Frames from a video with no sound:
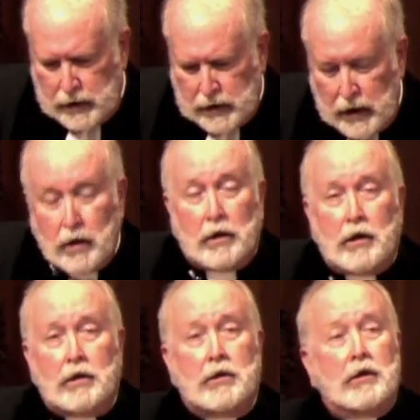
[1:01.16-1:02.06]
deal
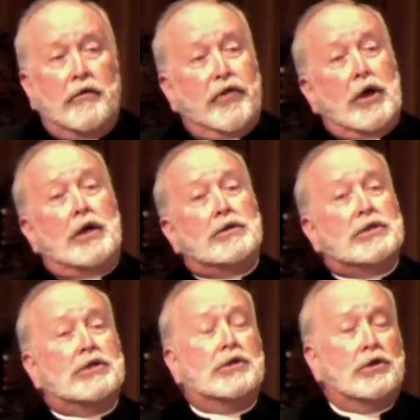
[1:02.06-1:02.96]
of
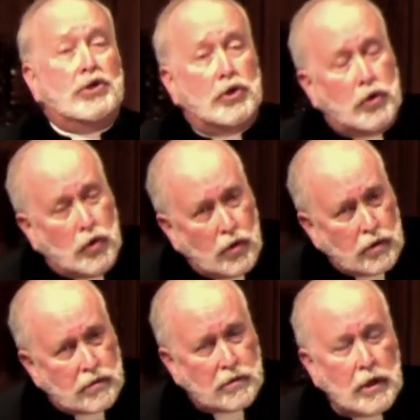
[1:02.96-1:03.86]
things to do,
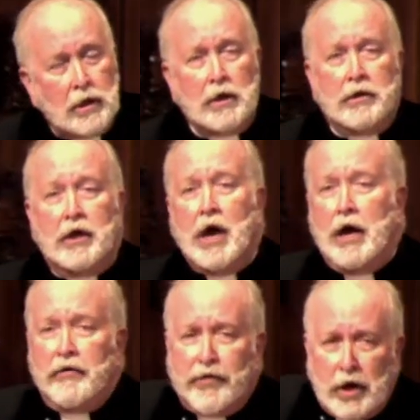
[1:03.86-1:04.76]
the
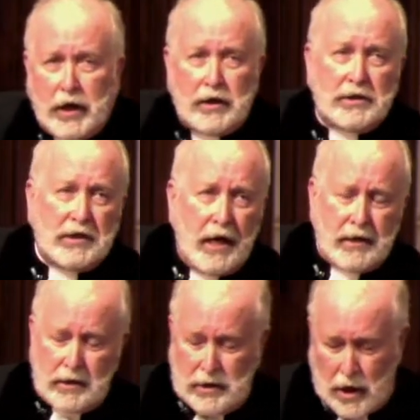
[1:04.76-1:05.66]
kind of things
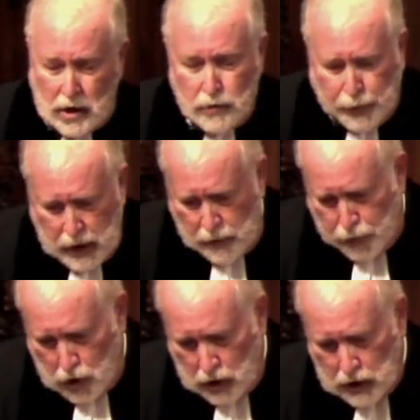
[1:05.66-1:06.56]
that young
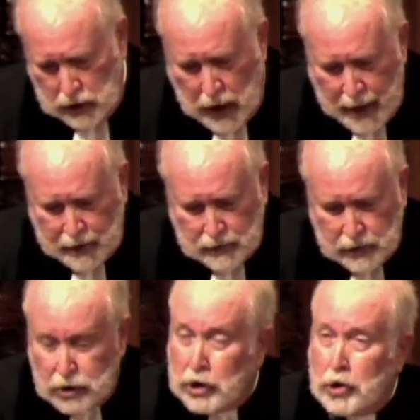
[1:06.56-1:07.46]
people like to
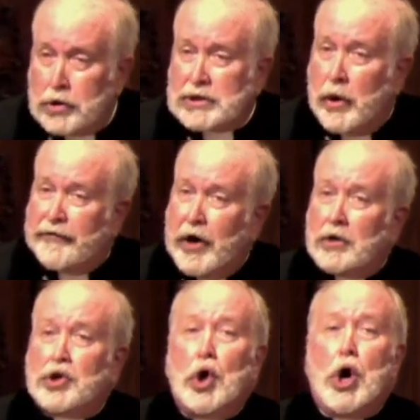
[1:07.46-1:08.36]
do. So I
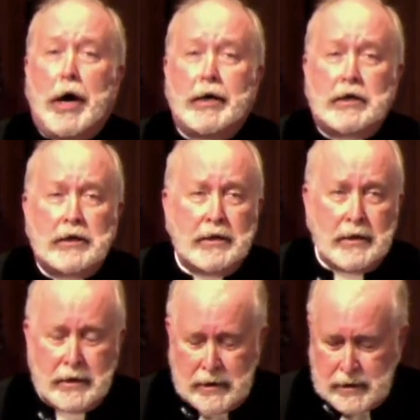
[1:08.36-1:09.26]
felt good
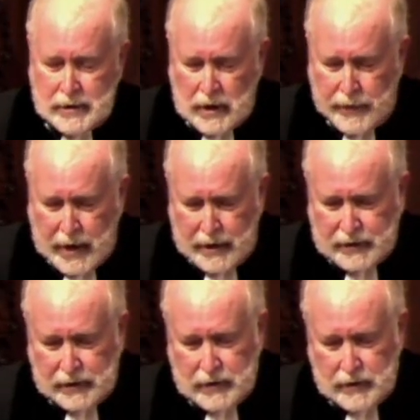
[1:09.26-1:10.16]
about
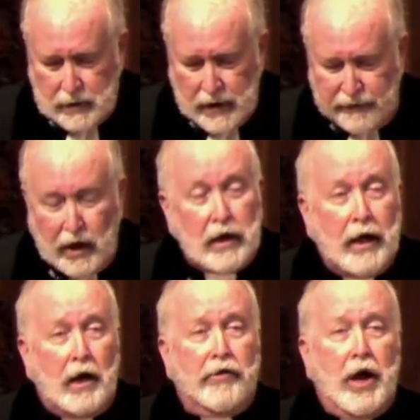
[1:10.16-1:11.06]
leaving
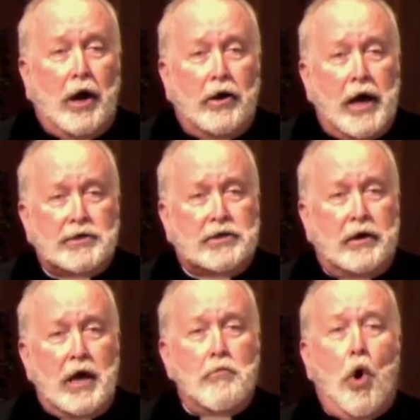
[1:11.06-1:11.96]
Leela there
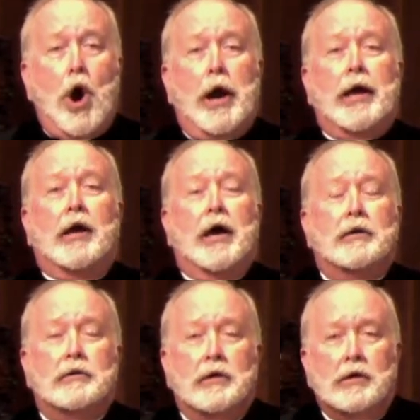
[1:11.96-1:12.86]
yesterday morning
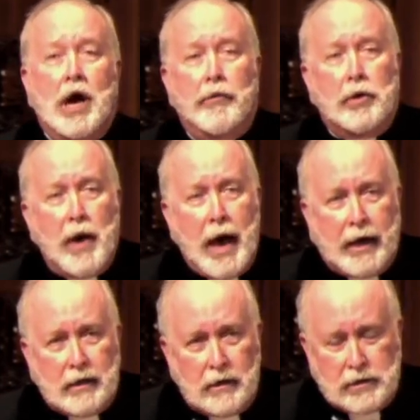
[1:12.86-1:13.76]
and coming
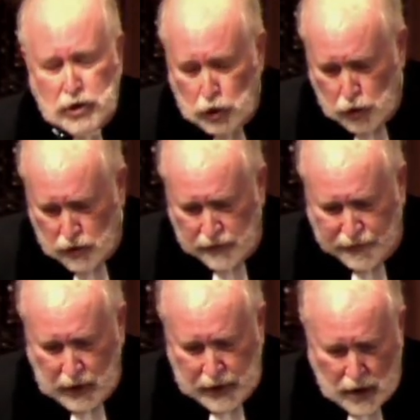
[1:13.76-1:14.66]
back to
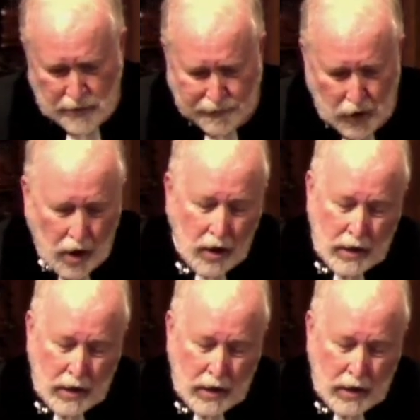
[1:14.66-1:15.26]
Philadelphia